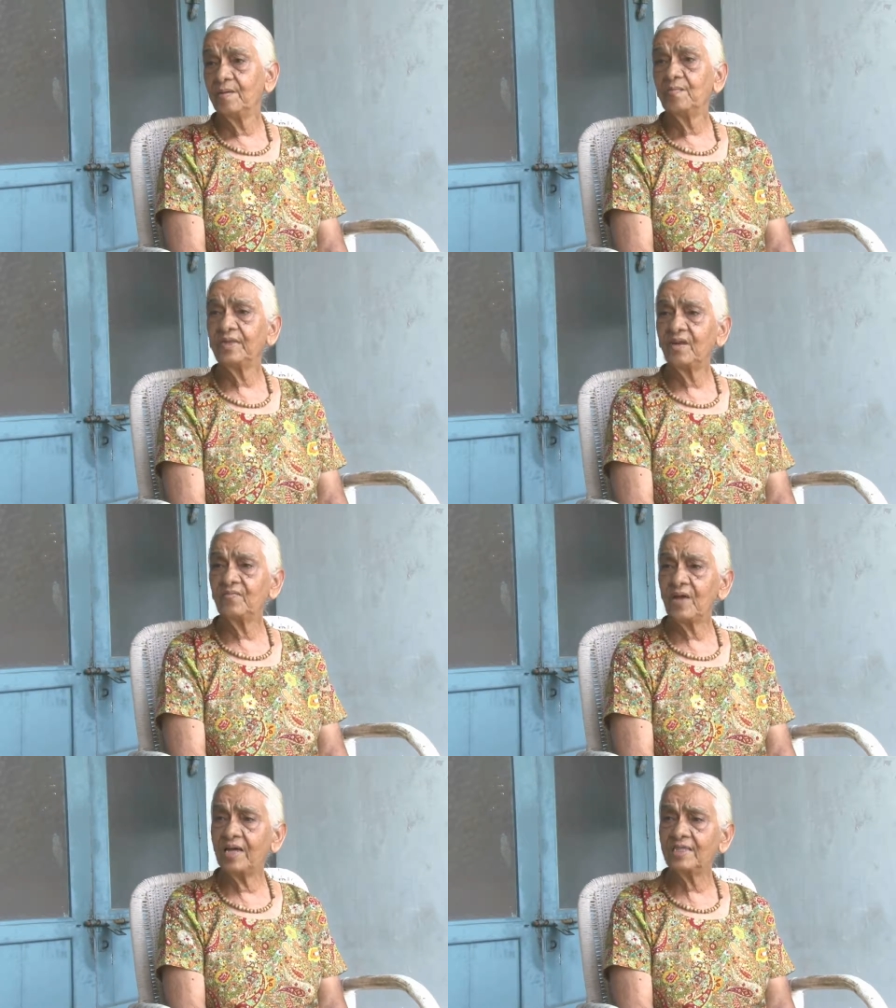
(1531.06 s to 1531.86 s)
But that,
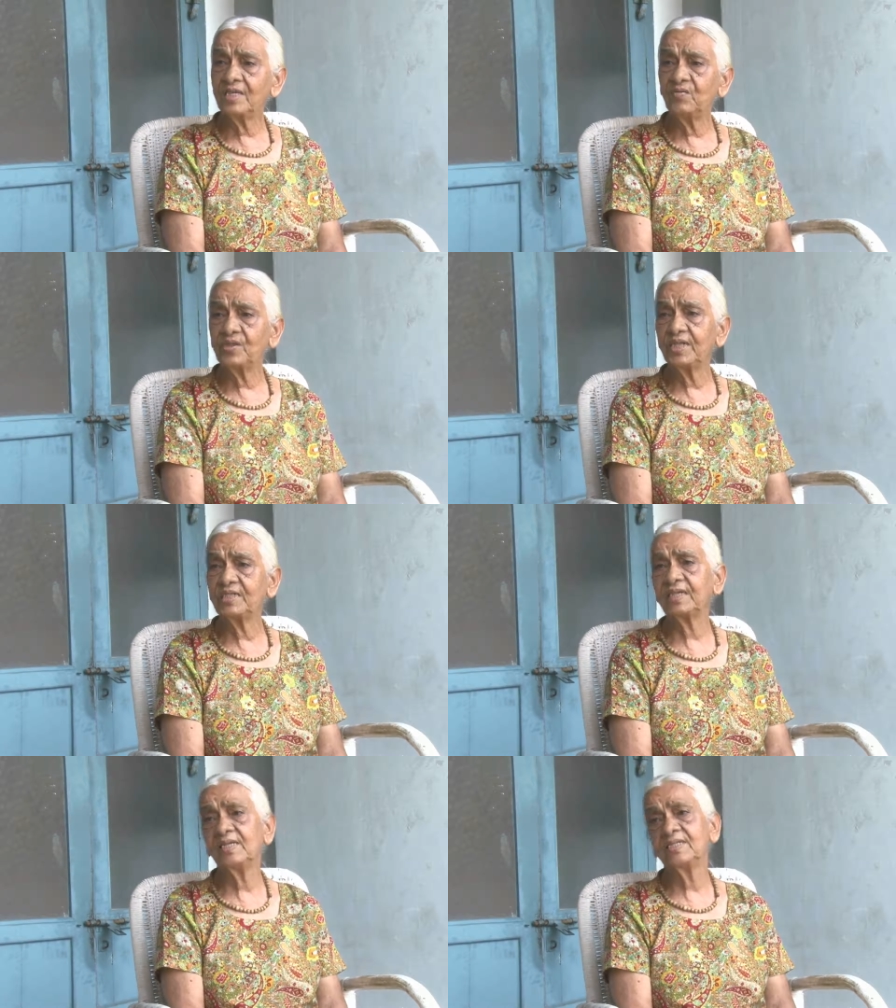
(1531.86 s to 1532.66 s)
as he was
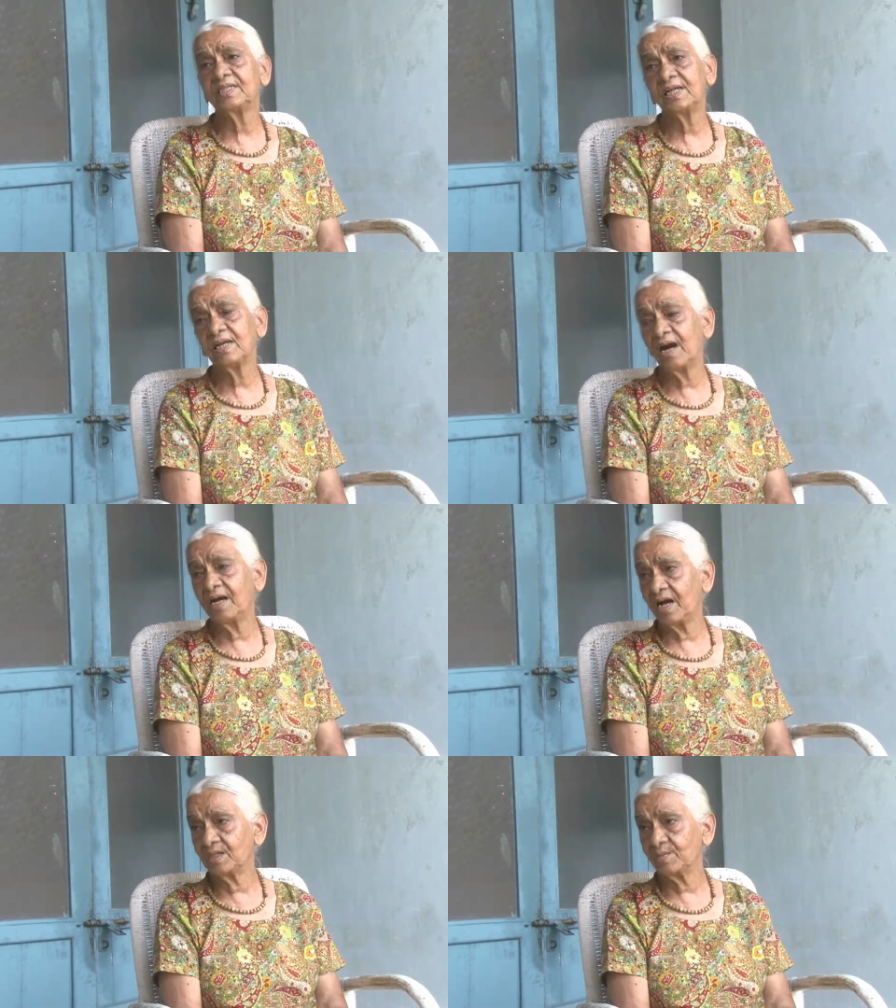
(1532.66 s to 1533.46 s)
insisting, I
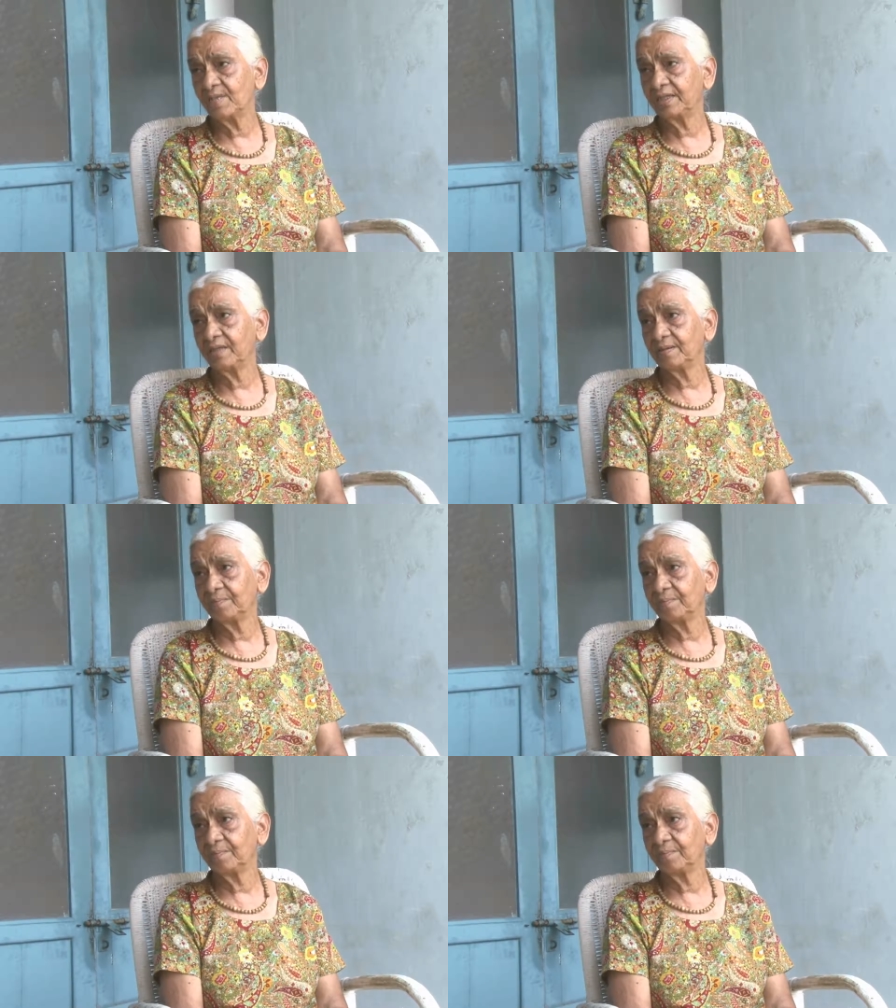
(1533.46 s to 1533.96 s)
asked mother.